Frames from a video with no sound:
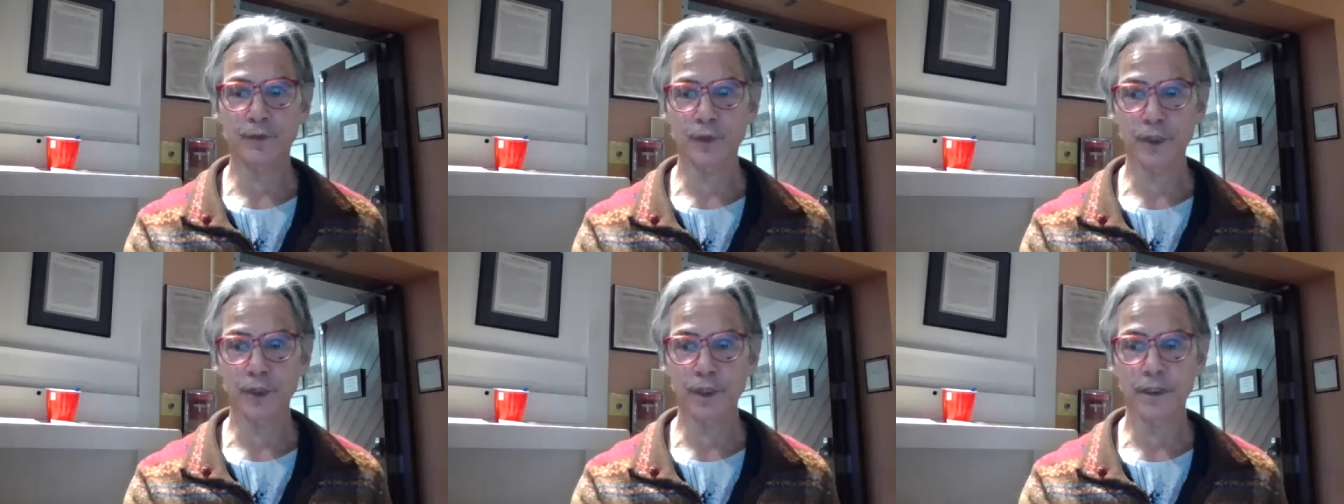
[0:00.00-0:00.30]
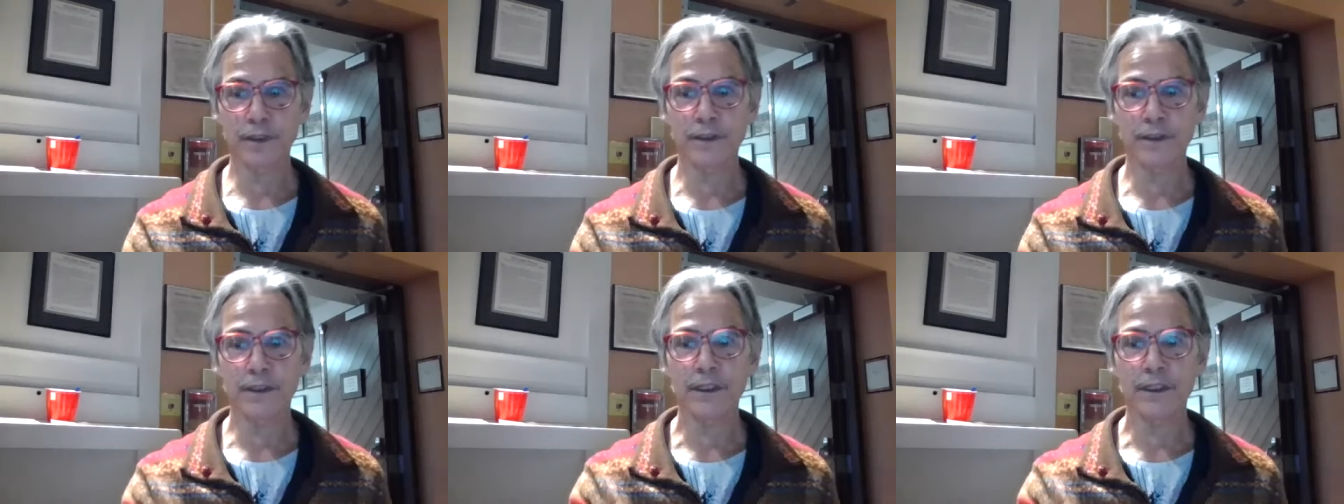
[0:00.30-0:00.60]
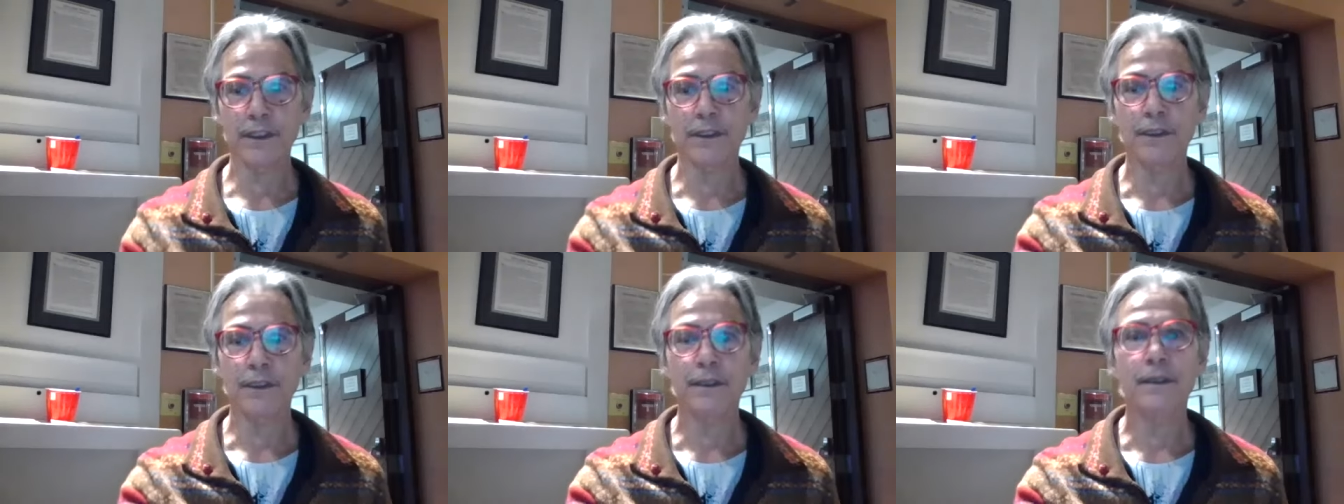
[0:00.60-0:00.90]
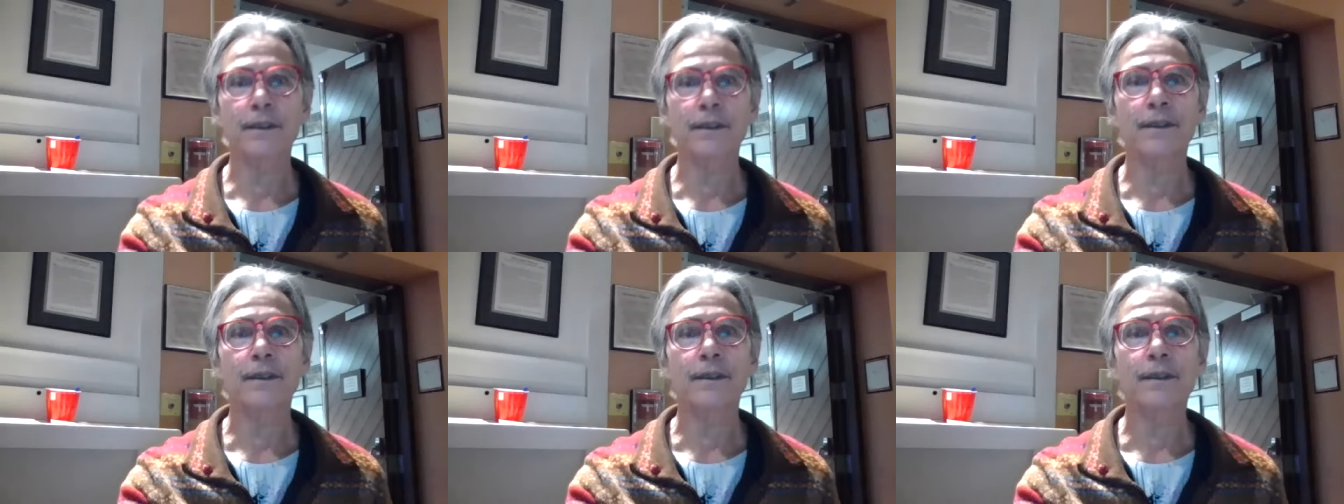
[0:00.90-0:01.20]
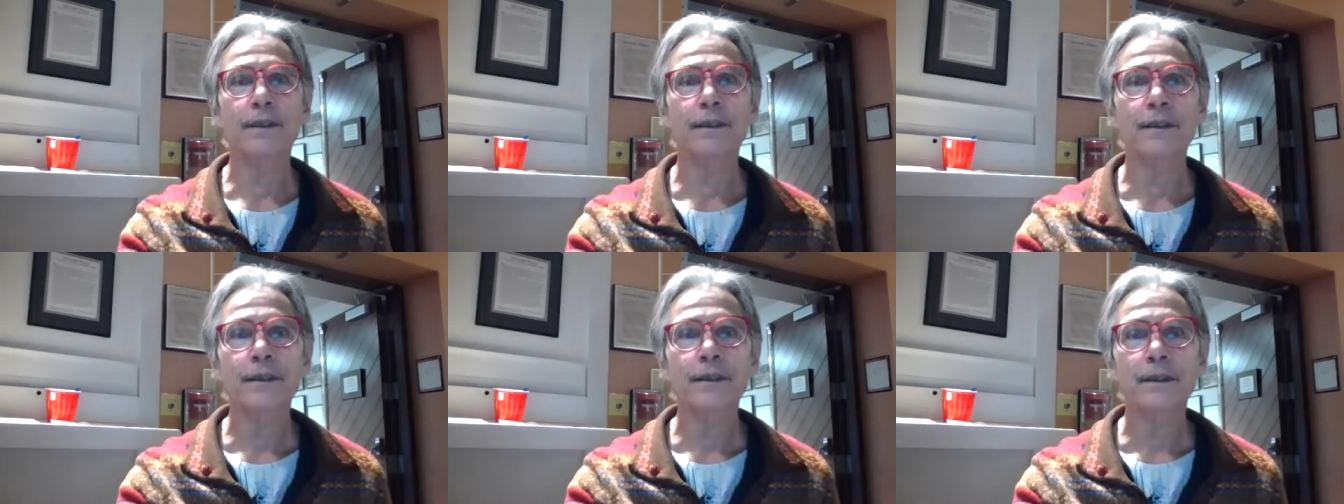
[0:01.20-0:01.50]
words.
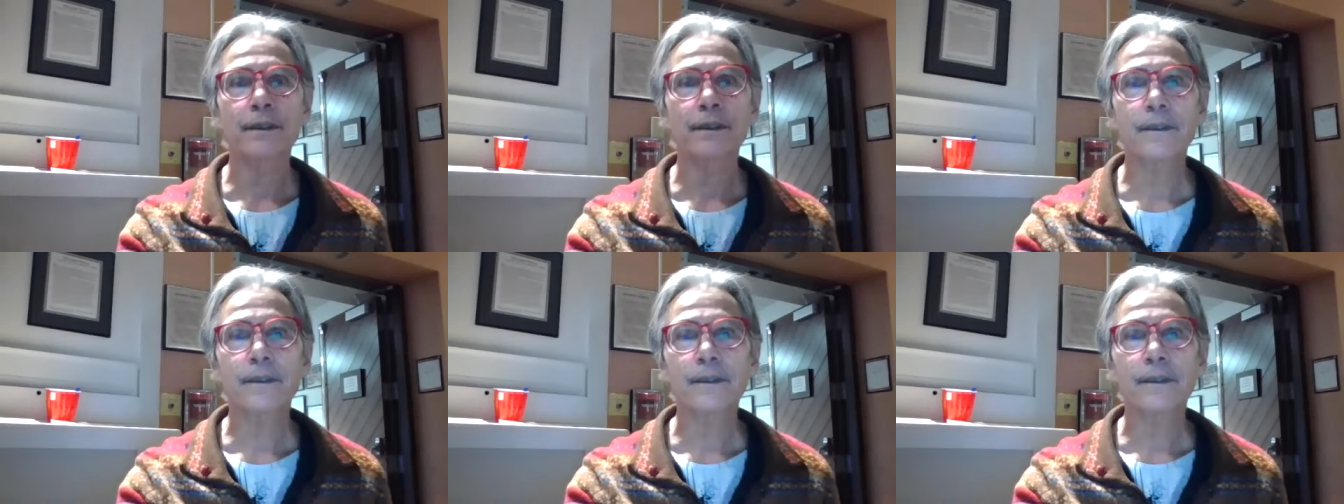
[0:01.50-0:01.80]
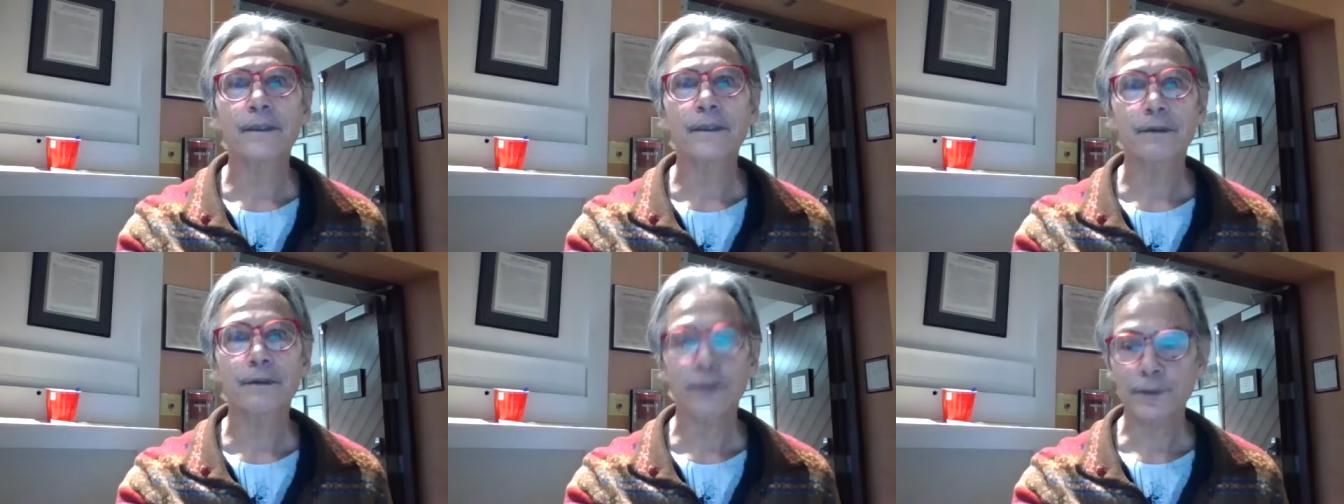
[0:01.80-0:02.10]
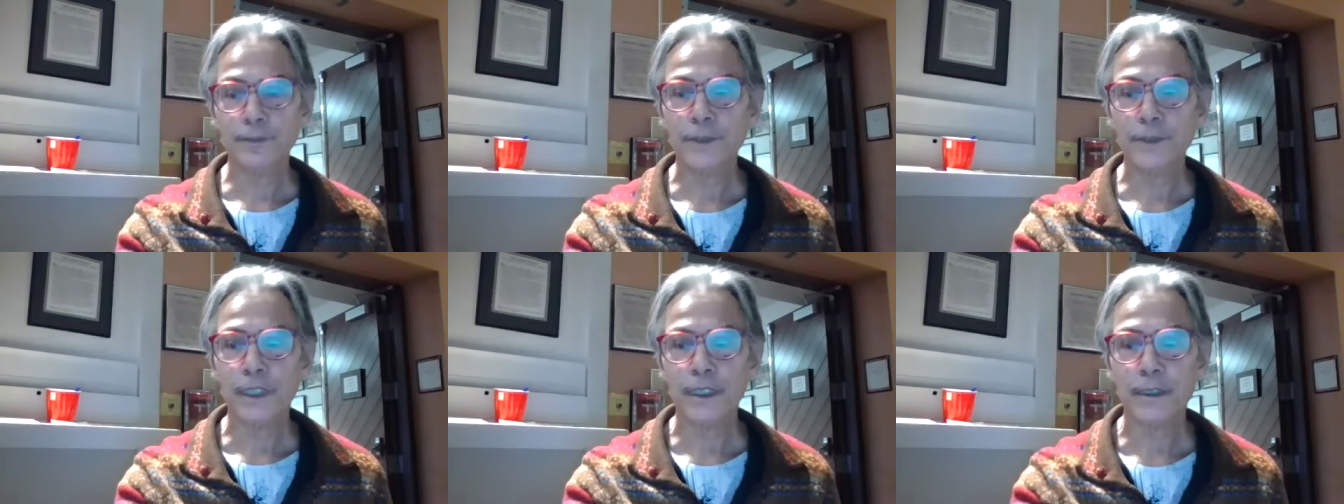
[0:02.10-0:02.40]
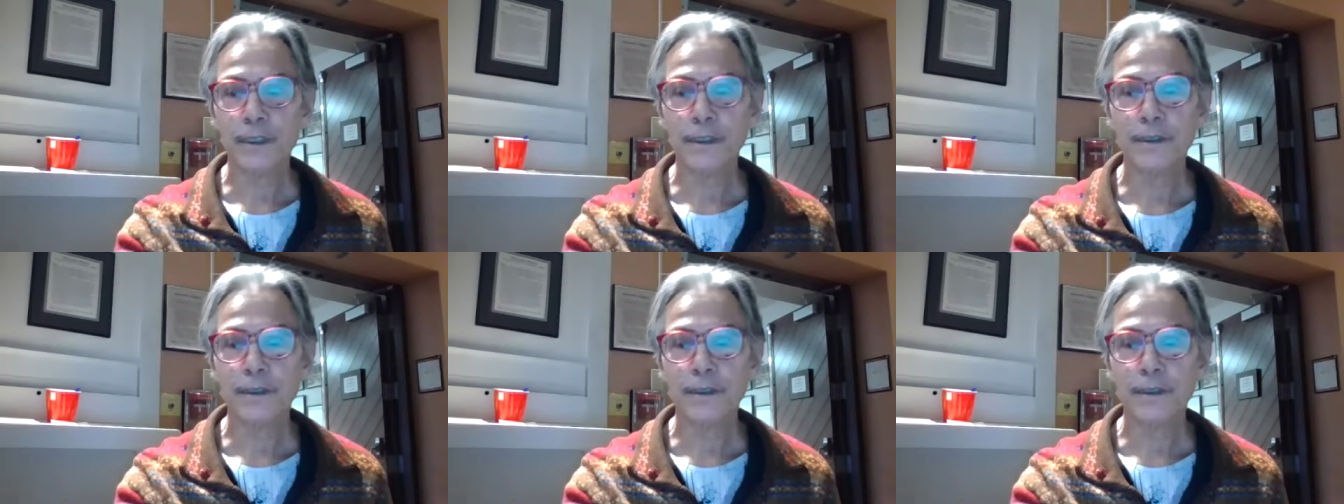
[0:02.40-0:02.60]
Oops.